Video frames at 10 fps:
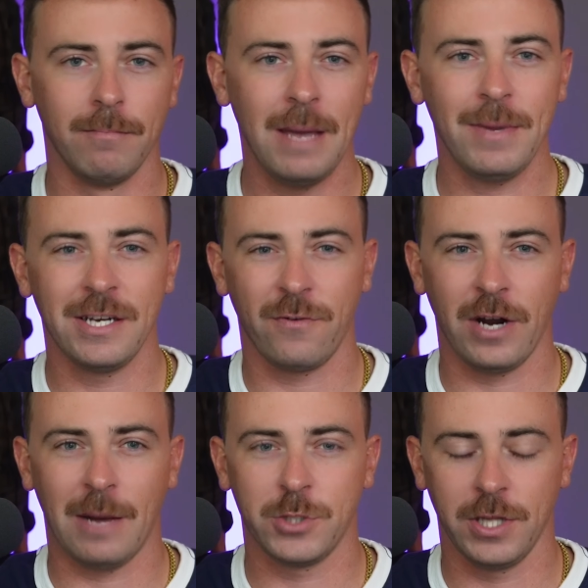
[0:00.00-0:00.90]
maybe a
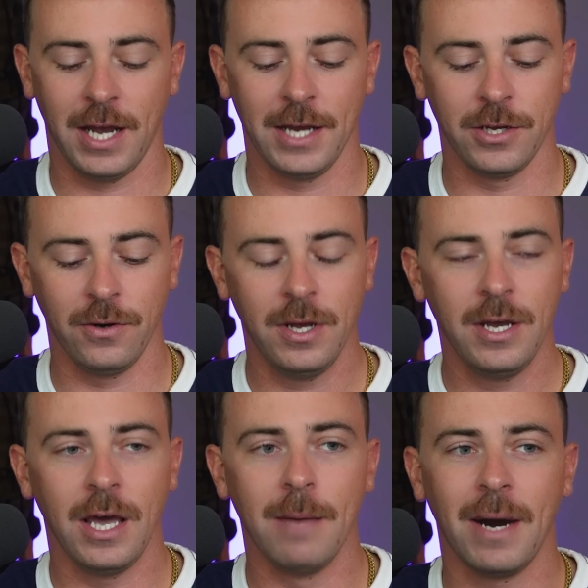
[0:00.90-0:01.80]
different option than I do.
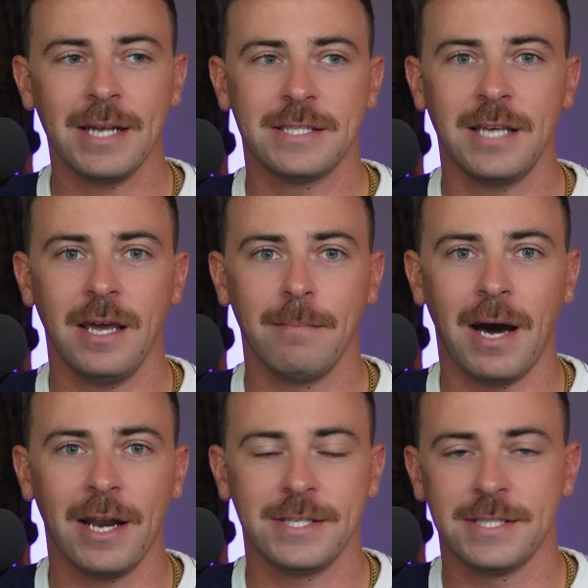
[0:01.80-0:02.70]
It might say
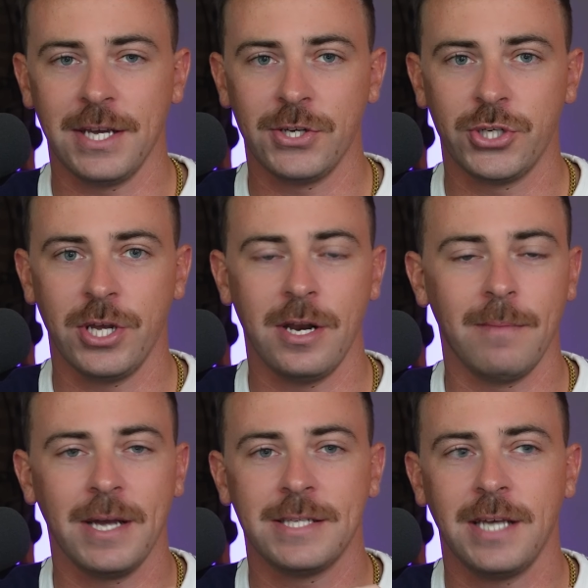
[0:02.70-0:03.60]
monetization, and it
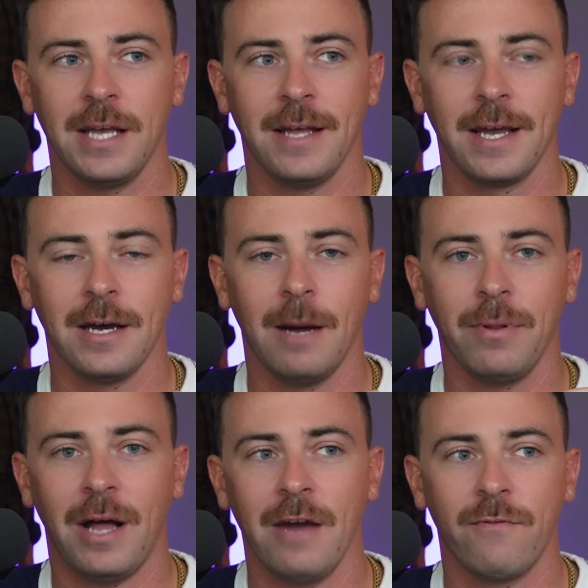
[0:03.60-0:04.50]
might say like
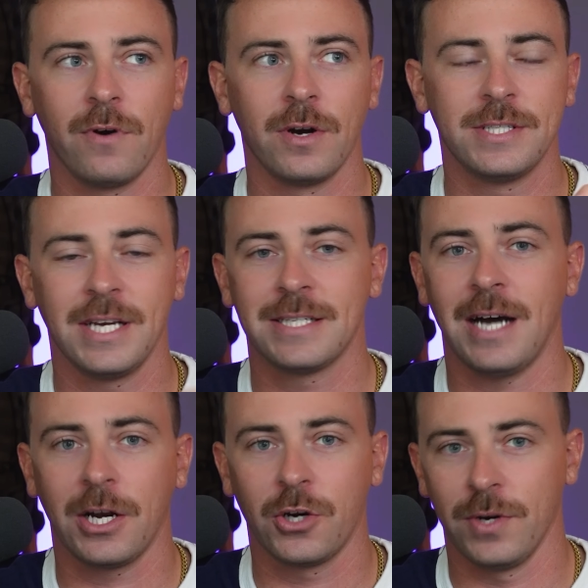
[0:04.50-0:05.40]
apply for
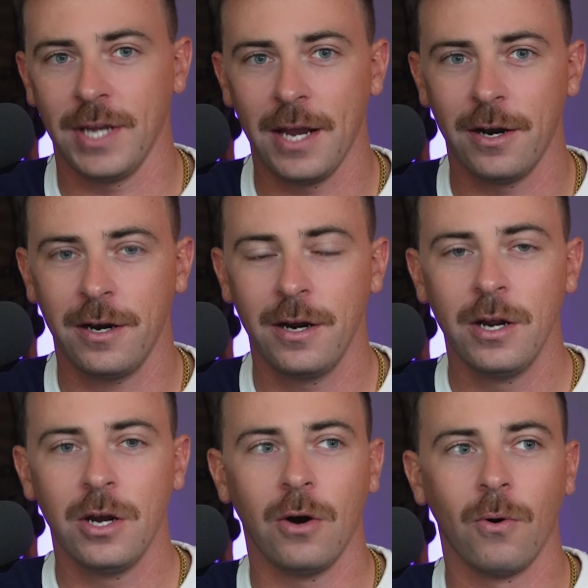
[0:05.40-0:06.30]
TikTok creator
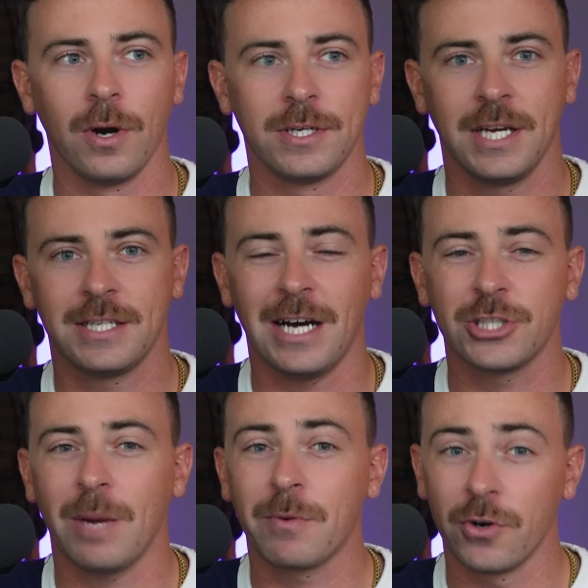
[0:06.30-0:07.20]
or TikTok
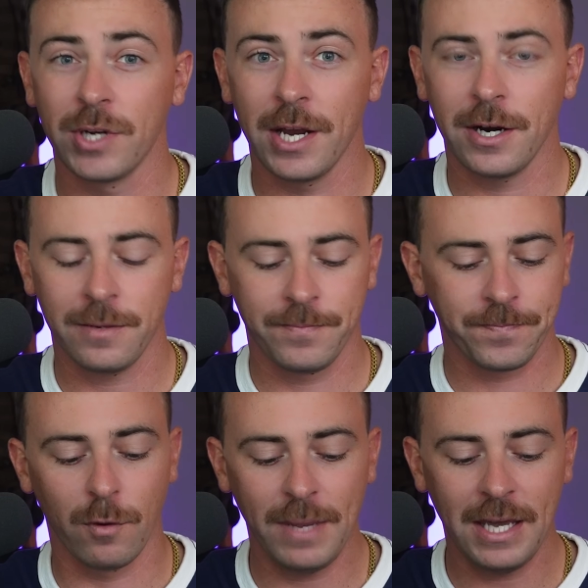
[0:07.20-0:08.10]
Shop creator.
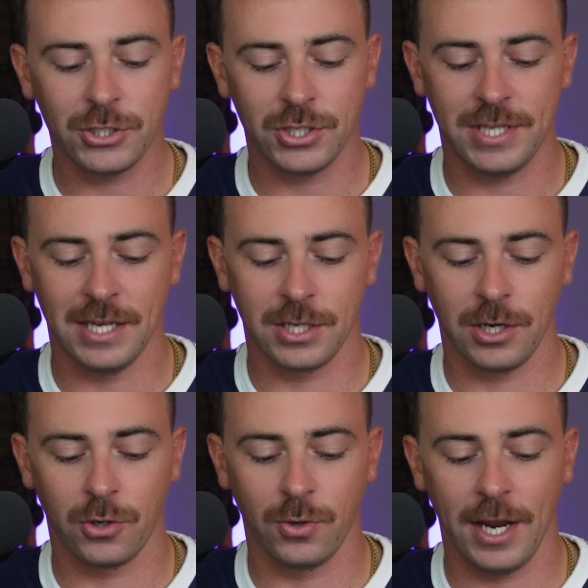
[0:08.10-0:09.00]
For me, it just says
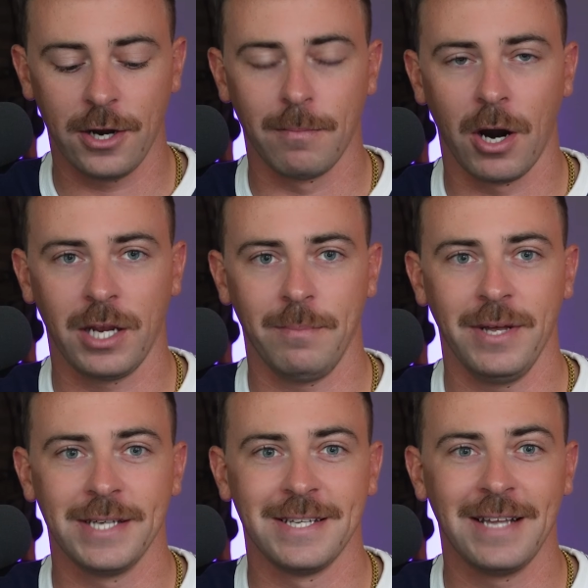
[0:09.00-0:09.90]
creator
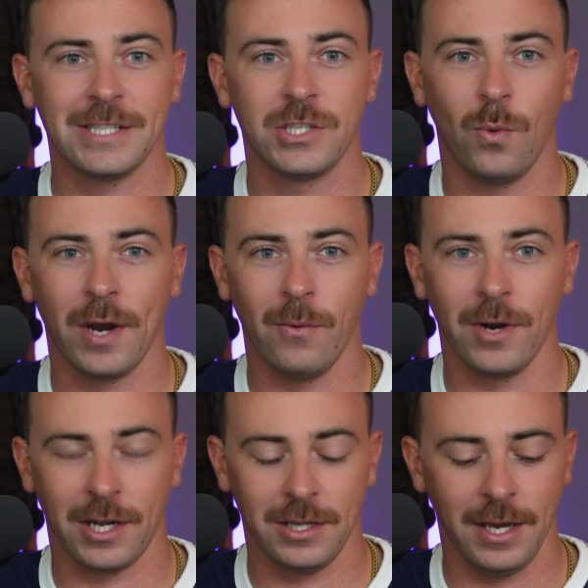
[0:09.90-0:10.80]
marketplace, and that's the one I
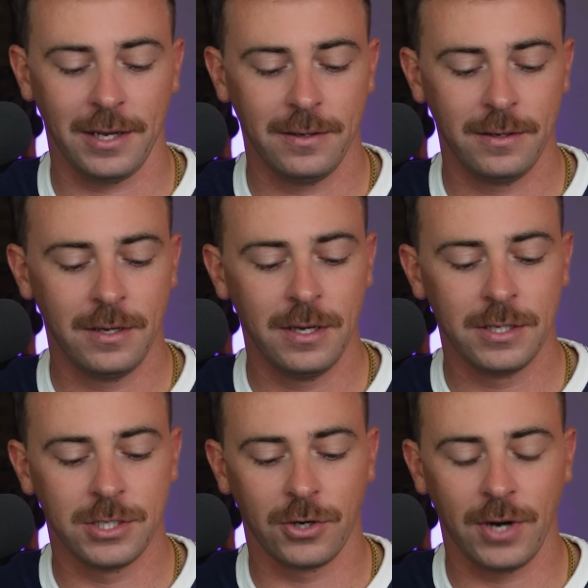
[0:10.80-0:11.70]
want to click.
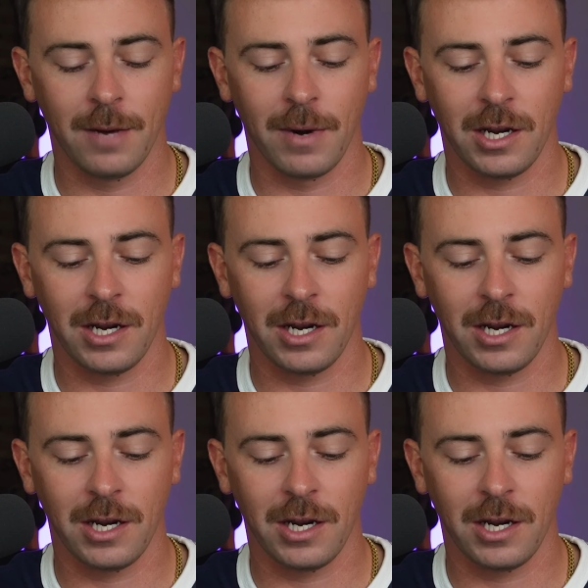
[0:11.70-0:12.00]
So creator